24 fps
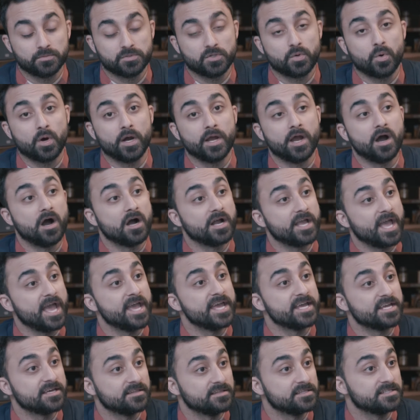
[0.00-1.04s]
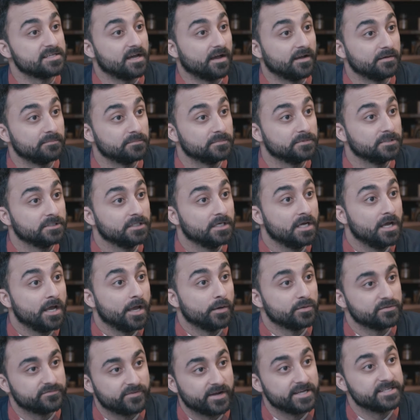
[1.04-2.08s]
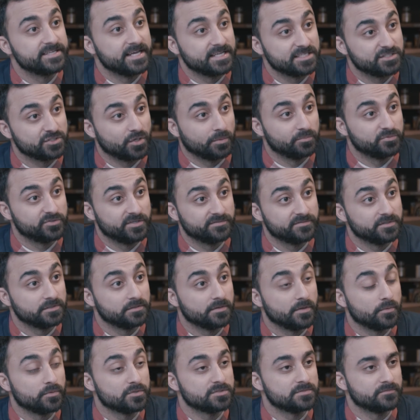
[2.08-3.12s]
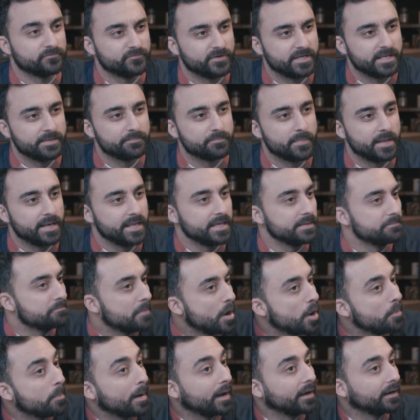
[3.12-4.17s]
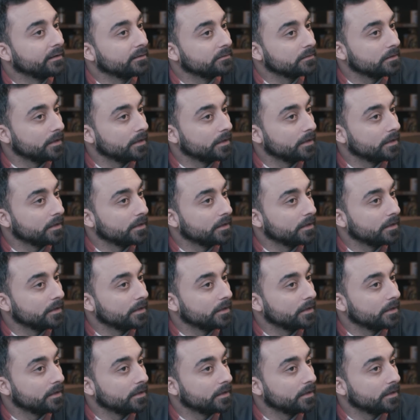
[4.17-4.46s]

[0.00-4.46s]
was quite archaic at the time. It was very desktop driven, there wasn't really many mobile